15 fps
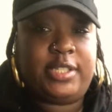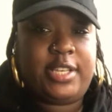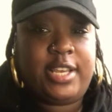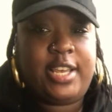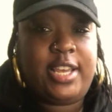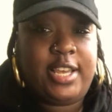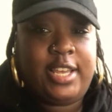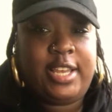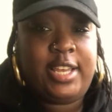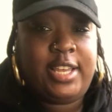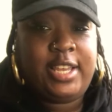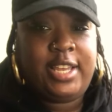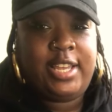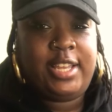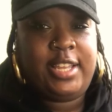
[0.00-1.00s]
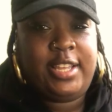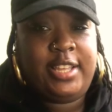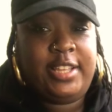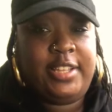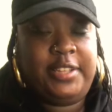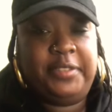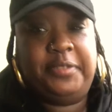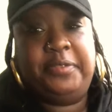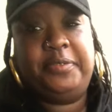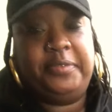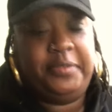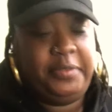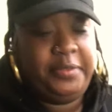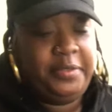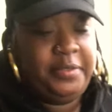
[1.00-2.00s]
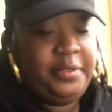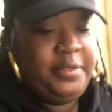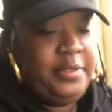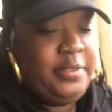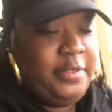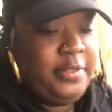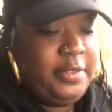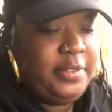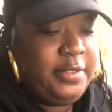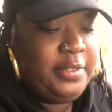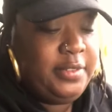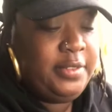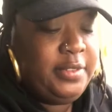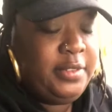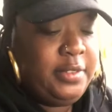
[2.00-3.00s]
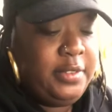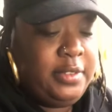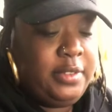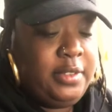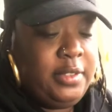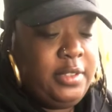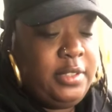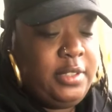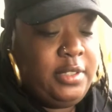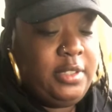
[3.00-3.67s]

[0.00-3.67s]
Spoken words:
No one is speaking in this clip.